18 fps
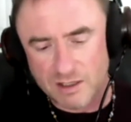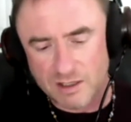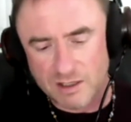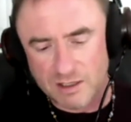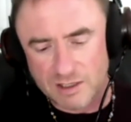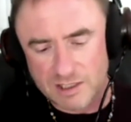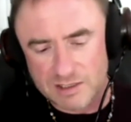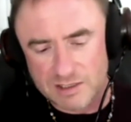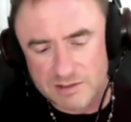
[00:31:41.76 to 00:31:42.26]

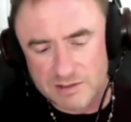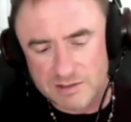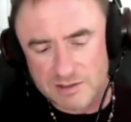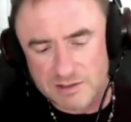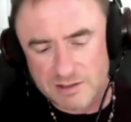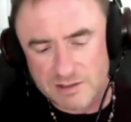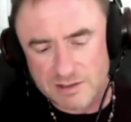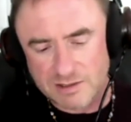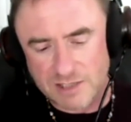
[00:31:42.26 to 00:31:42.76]
in
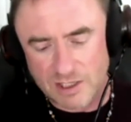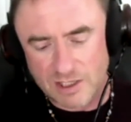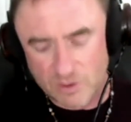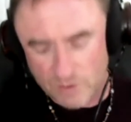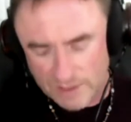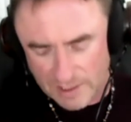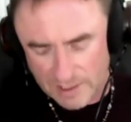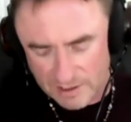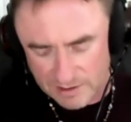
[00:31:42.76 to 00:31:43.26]

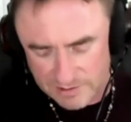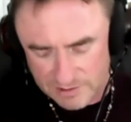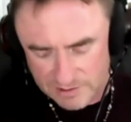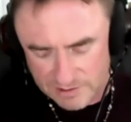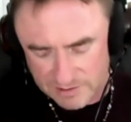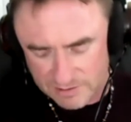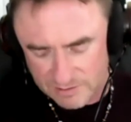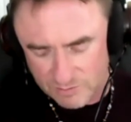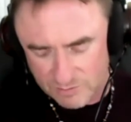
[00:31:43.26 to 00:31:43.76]

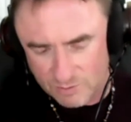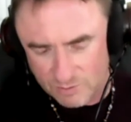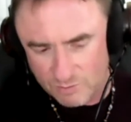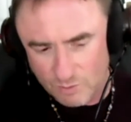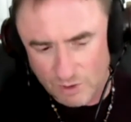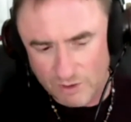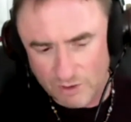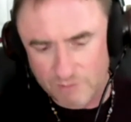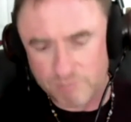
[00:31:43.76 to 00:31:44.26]
psychoanalysis,
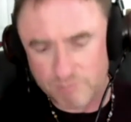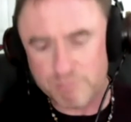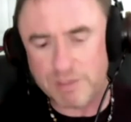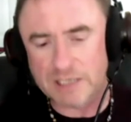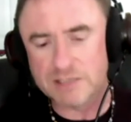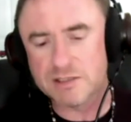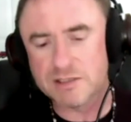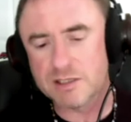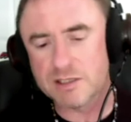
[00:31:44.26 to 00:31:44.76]
one of the
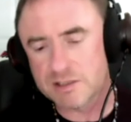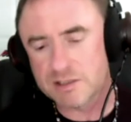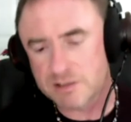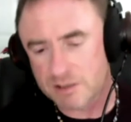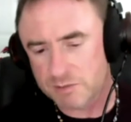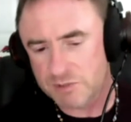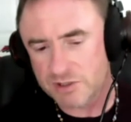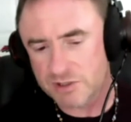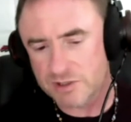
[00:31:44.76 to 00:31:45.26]
basic
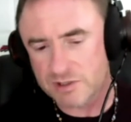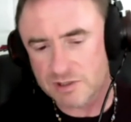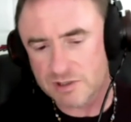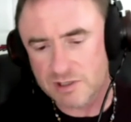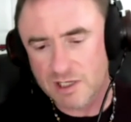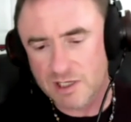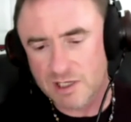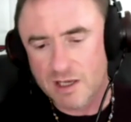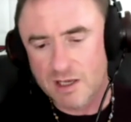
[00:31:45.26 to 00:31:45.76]

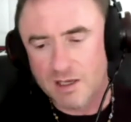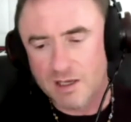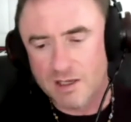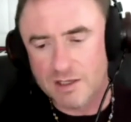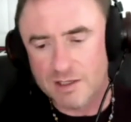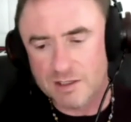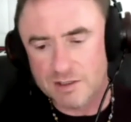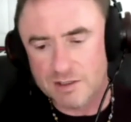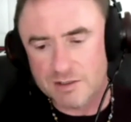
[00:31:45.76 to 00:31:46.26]
assumptions
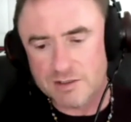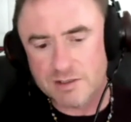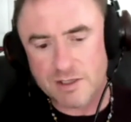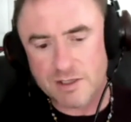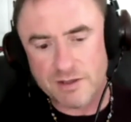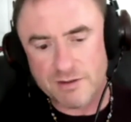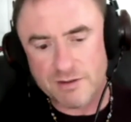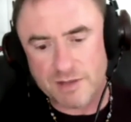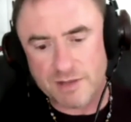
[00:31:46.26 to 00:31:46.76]
is
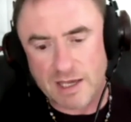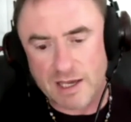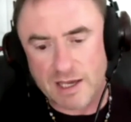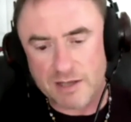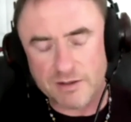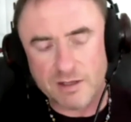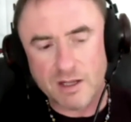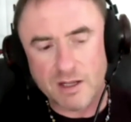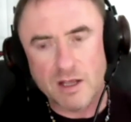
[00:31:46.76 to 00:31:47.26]

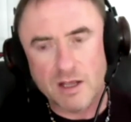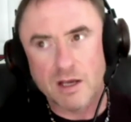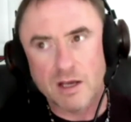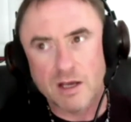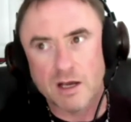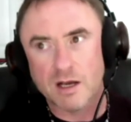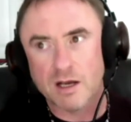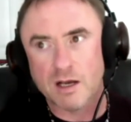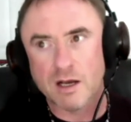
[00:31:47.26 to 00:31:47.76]
that
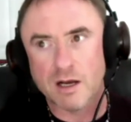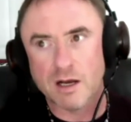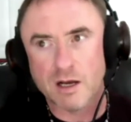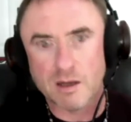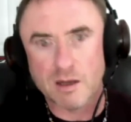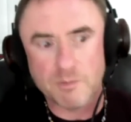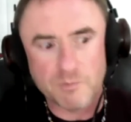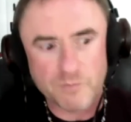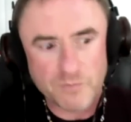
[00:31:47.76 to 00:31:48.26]

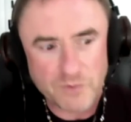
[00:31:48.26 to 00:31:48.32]
um,